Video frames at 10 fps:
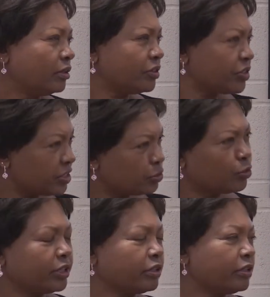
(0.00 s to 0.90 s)
This is
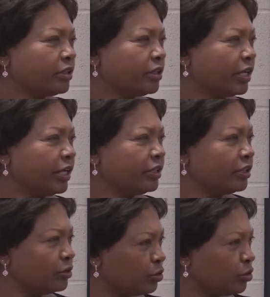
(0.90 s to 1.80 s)
real. And
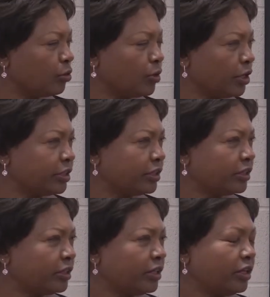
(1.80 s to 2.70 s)
you know what?
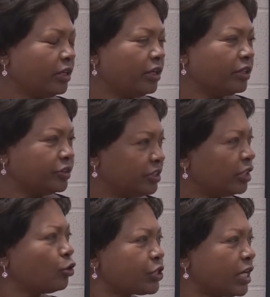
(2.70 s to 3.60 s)

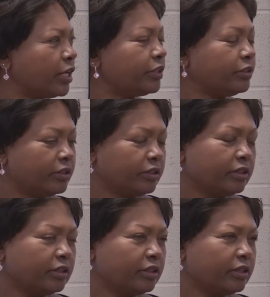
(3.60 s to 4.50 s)
Genocide
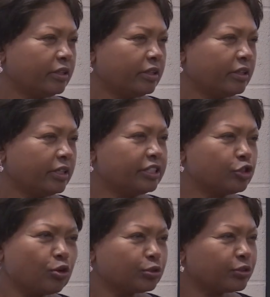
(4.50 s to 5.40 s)

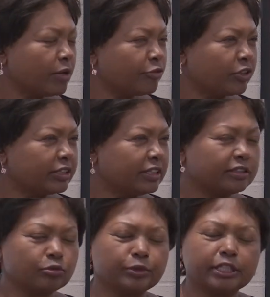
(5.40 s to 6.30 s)
is not something
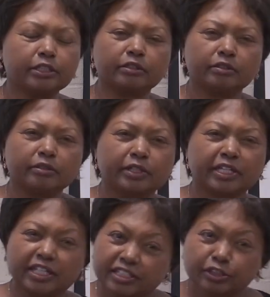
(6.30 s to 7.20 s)
that really
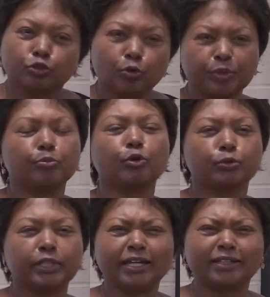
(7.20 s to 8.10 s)
kills the people
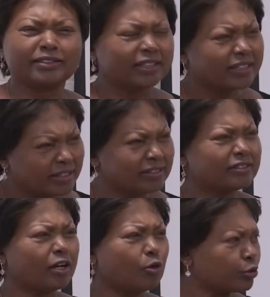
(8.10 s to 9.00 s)
dying. It
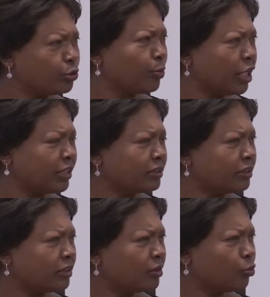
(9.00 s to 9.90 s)
kills our
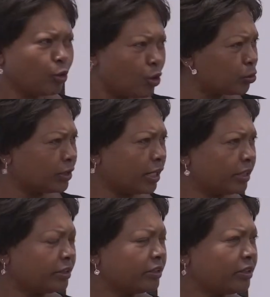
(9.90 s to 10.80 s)
humanity. We all
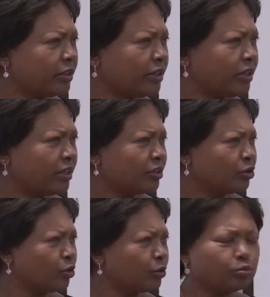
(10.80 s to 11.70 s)
die.
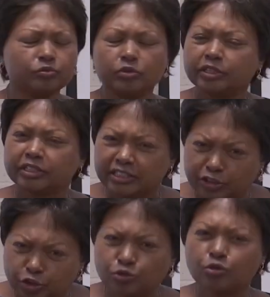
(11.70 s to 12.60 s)
You know, it
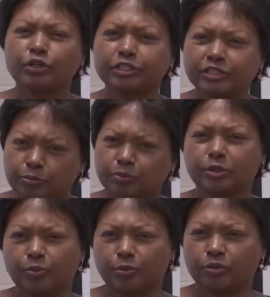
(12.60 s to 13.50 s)
destroys
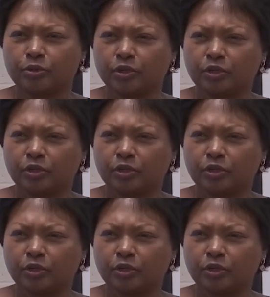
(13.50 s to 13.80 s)
people.